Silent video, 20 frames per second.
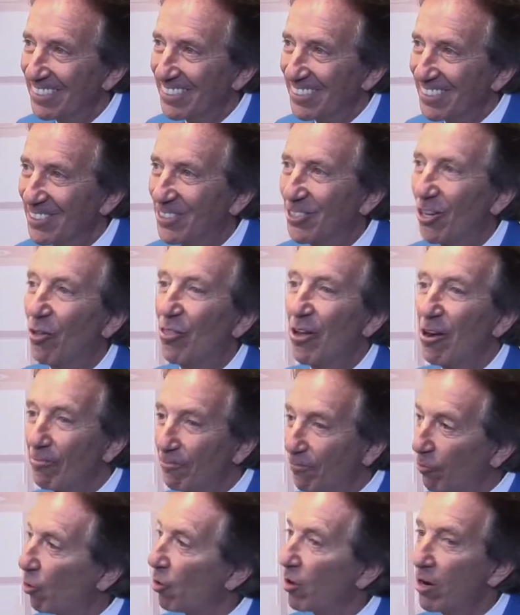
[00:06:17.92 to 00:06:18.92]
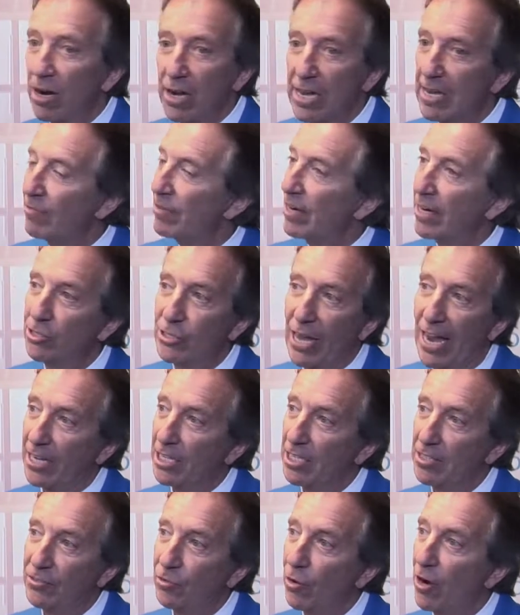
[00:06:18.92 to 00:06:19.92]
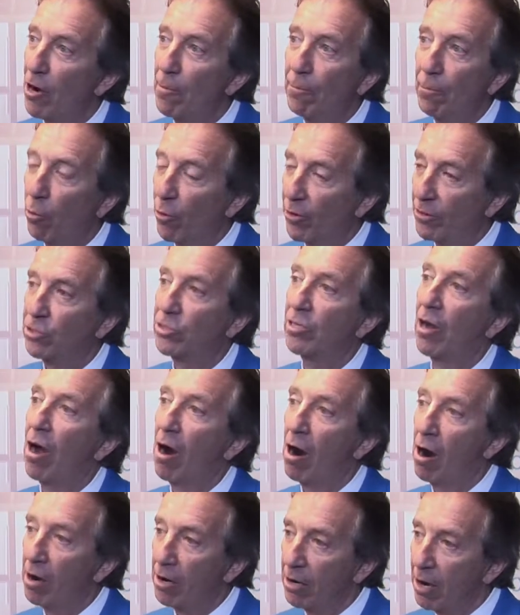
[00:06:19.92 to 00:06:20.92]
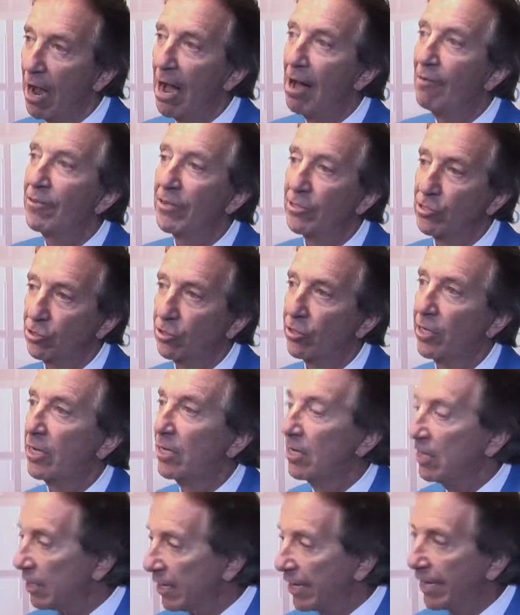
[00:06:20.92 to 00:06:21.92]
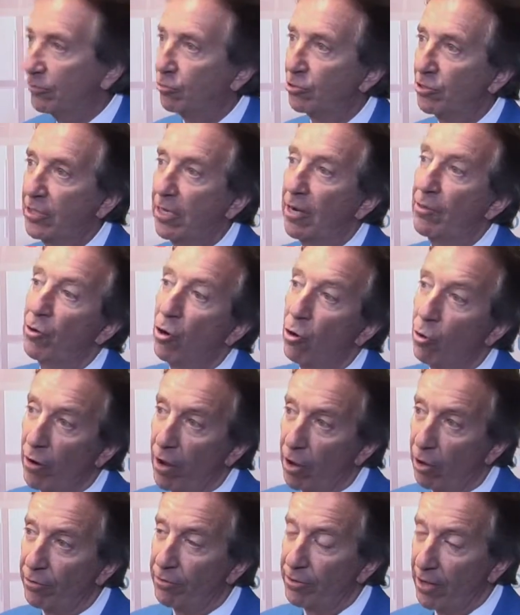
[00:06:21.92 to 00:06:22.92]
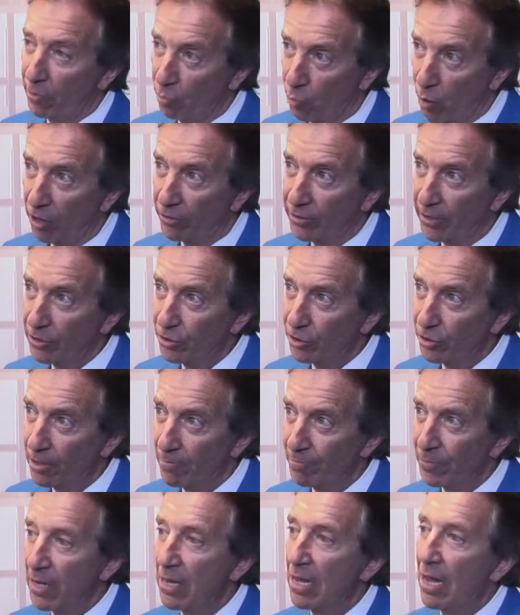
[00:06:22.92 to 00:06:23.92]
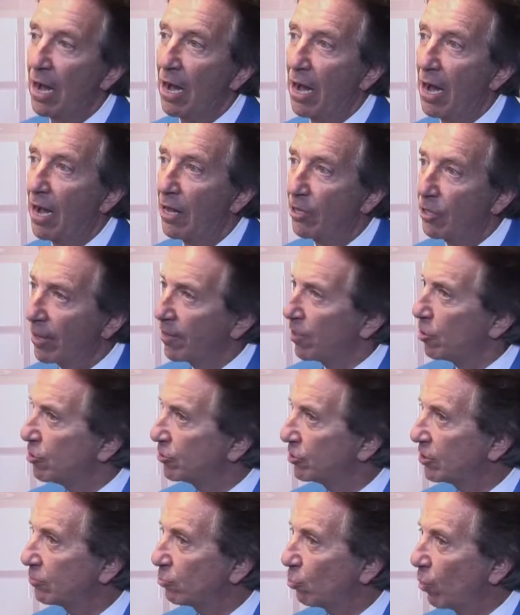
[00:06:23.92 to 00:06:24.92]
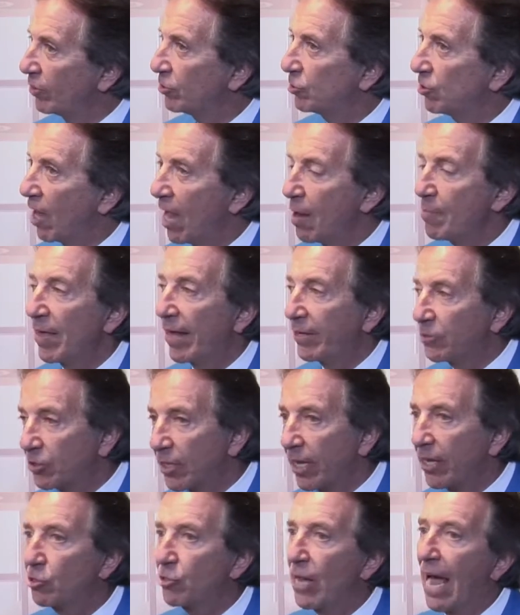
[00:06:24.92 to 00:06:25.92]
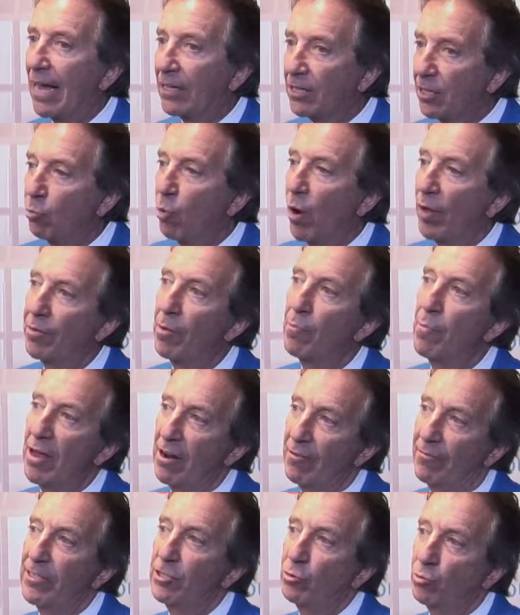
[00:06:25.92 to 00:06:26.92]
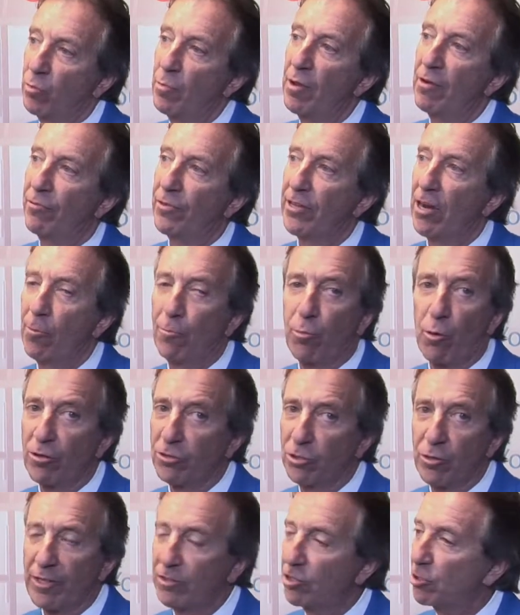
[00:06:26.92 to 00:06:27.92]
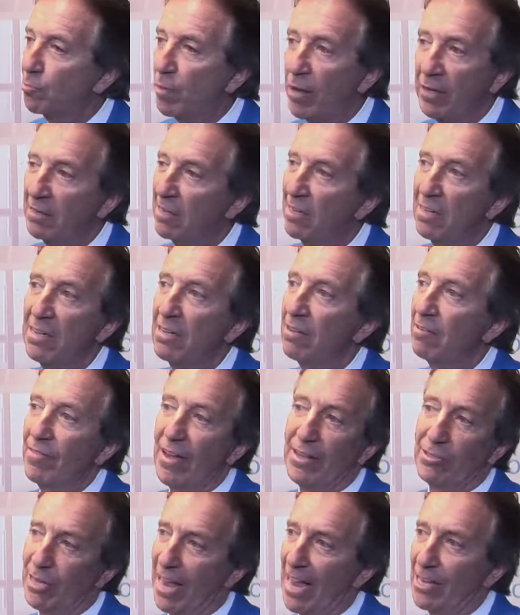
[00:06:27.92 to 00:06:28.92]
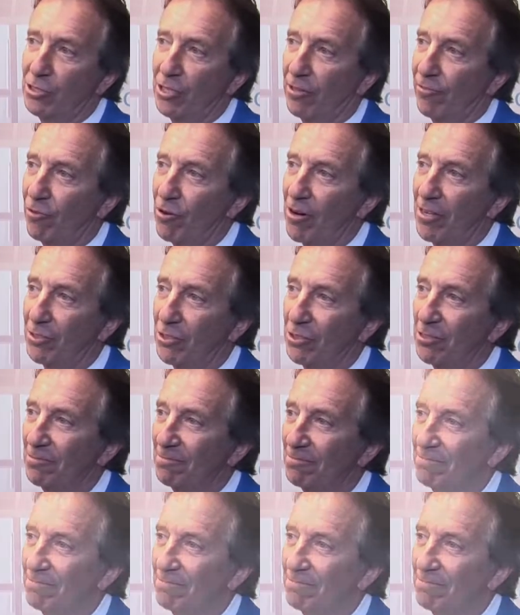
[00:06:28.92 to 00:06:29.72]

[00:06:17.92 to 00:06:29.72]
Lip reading: So therefore, even executives for airports are obviously interested in their own health and wellness. They use it one time, they see exactly what the benefits would be for the airport. So this has been fantastic for us.